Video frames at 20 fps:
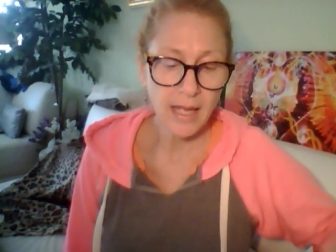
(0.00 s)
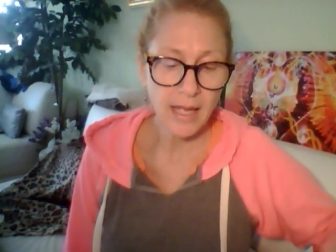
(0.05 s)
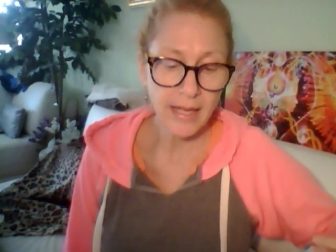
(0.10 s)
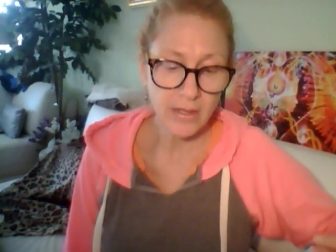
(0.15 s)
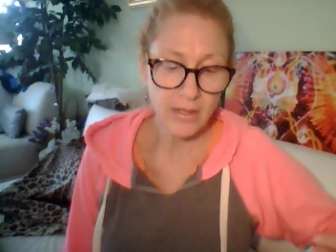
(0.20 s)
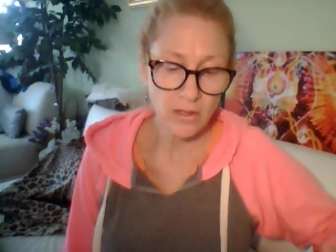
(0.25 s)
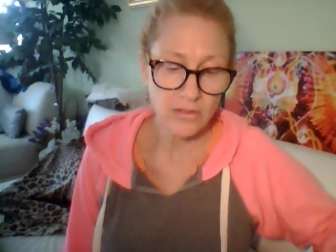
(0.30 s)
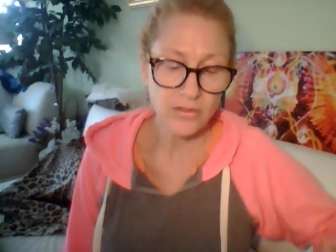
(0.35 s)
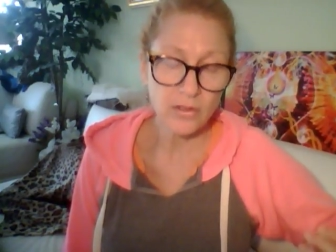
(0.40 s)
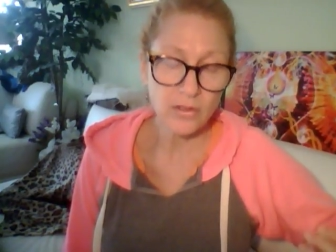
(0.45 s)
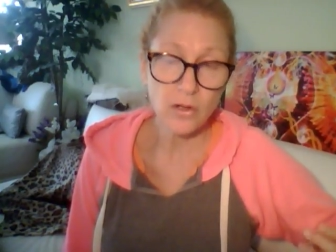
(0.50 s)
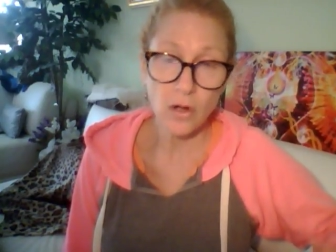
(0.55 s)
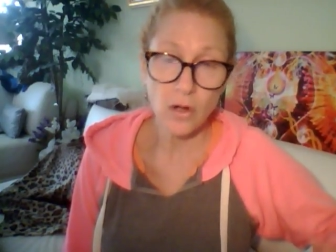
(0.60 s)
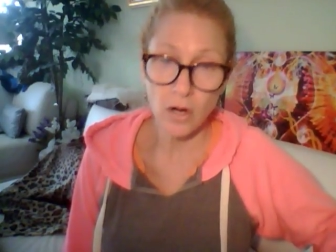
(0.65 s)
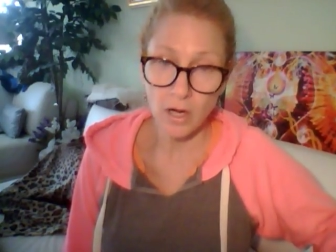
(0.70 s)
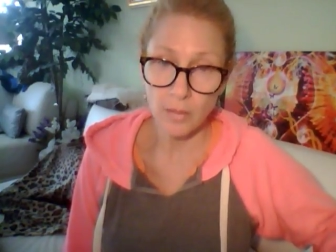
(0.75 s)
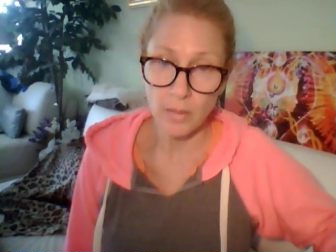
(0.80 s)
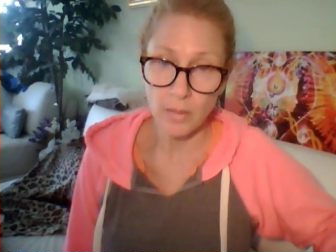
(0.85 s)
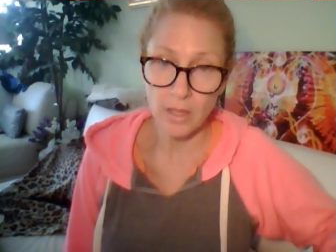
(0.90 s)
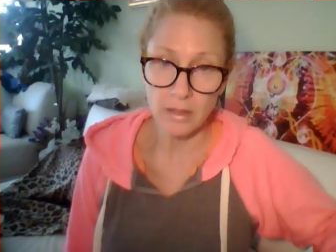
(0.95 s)
and also
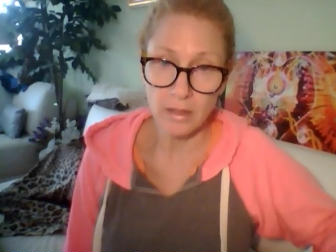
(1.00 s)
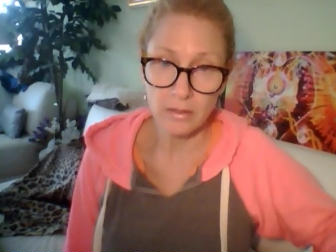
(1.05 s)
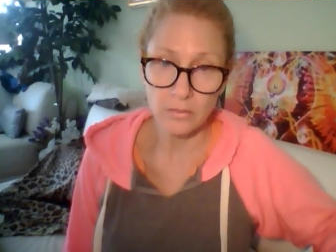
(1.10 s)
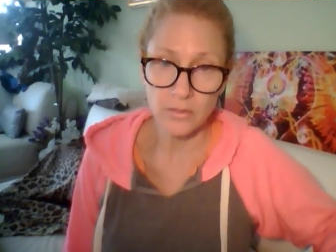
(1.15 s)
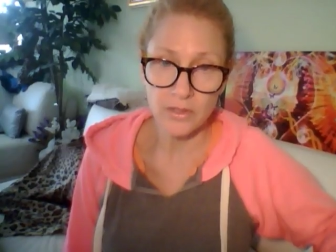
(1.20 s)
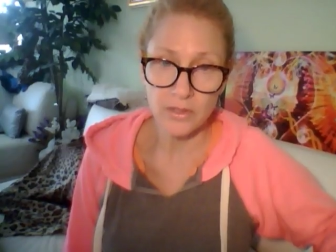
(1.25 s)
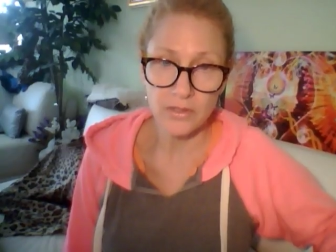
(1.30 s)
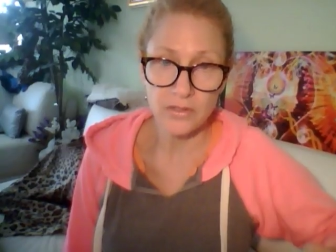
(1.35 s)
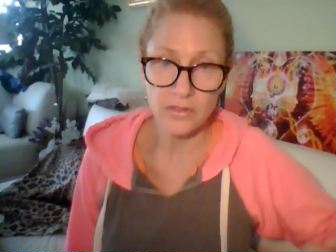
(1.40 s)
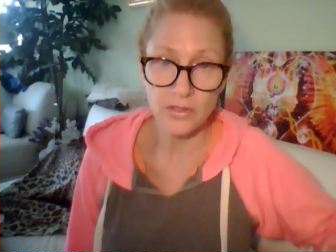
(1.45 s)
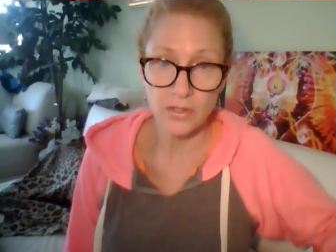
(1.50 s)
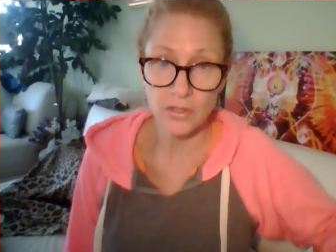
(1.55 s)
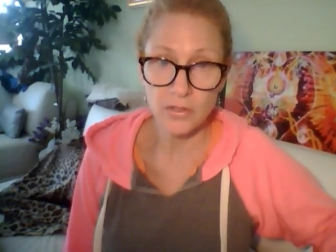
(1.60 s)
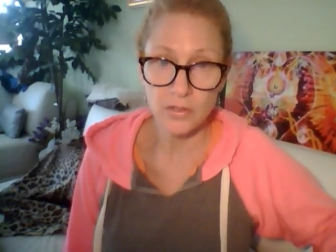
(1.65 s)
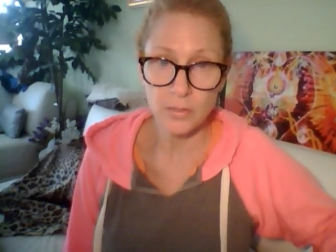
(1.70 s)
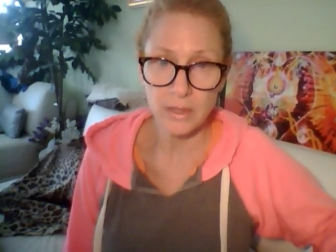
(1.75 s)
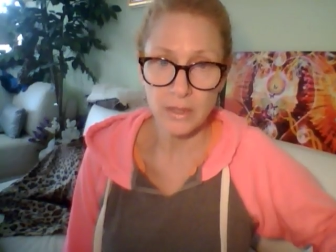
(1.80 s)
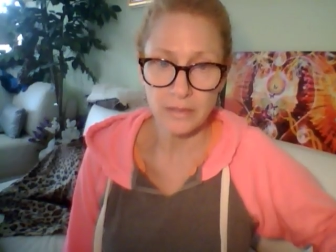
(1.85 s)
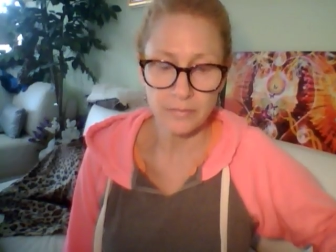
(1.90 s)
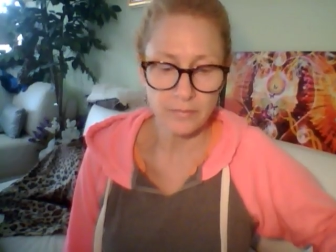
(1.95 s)
Karma, which is
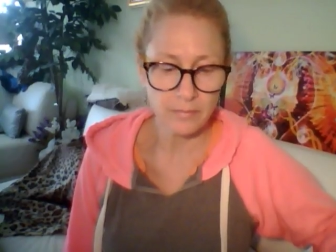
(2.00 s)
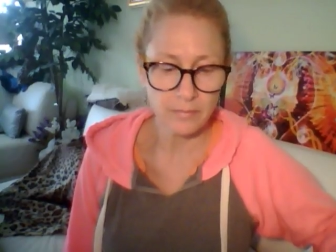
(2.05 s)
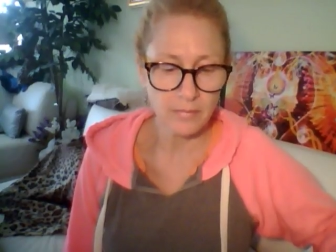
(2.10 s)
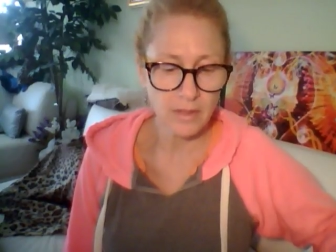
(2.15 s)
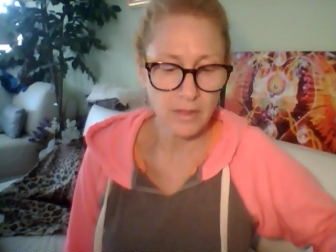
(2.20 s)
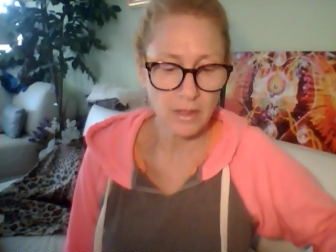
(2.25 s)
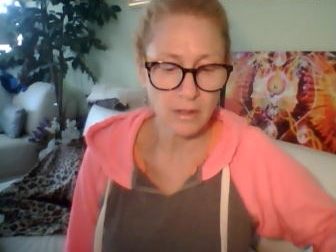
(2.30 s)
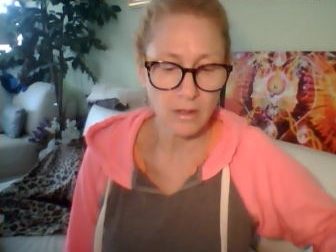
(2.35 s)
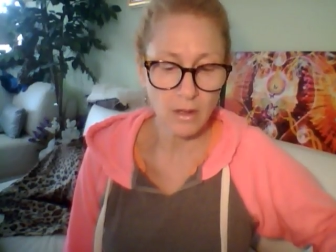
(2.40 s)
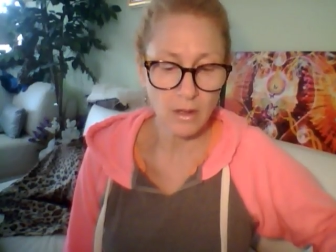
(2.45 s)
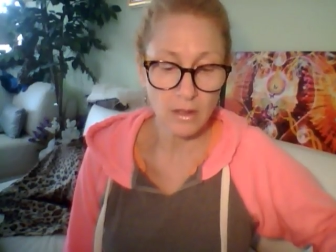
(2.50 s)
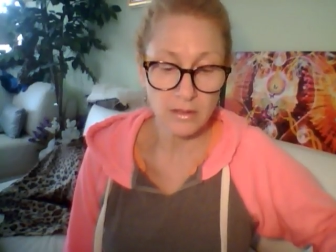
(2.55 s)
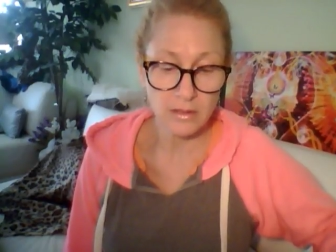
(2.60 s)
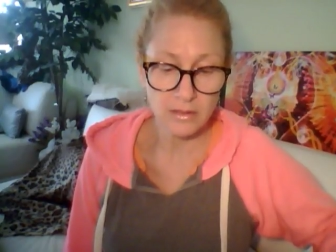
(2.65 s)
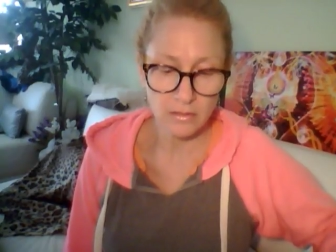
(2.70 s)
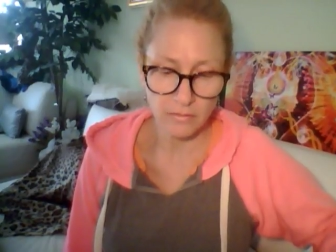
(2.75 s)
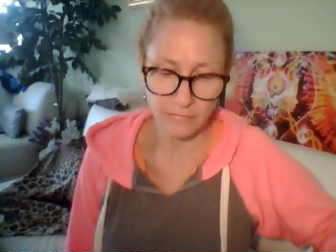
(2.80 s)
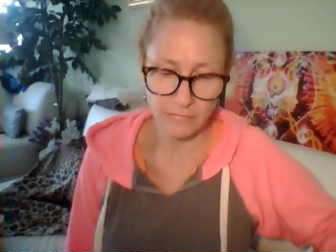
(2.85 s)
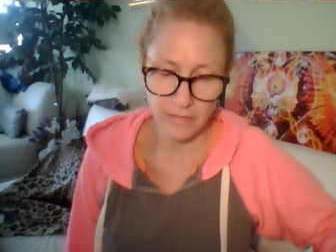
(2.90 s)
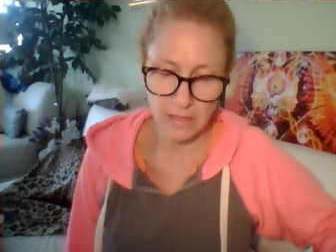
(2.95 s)
judgment,
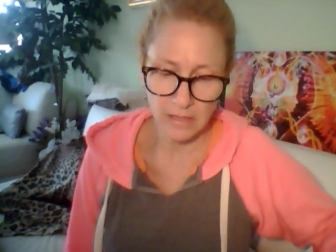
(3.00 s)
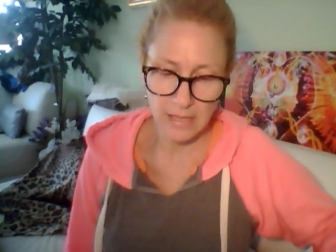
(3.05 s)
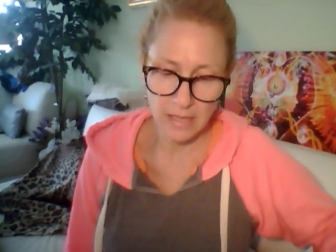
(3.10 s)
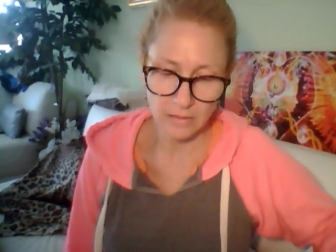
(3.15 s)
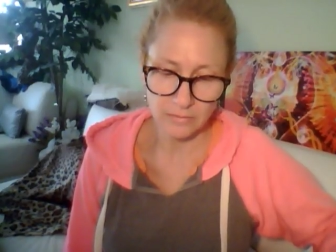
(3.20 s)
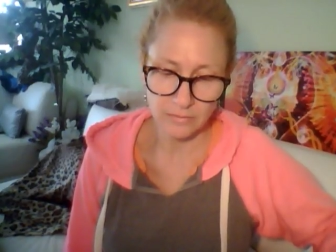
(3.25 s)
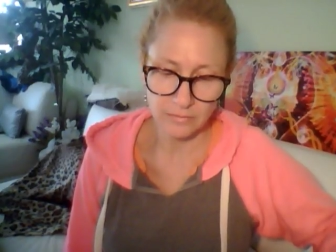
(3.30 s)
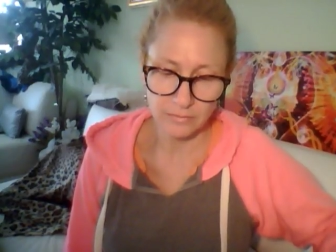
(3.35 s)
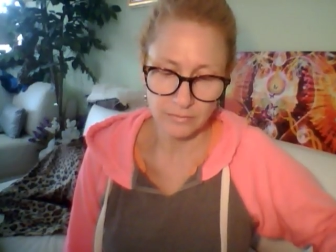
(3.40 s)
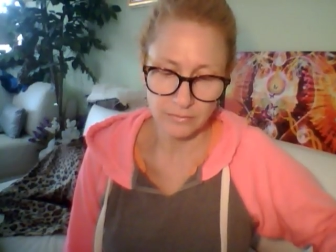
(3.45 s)
also fell out.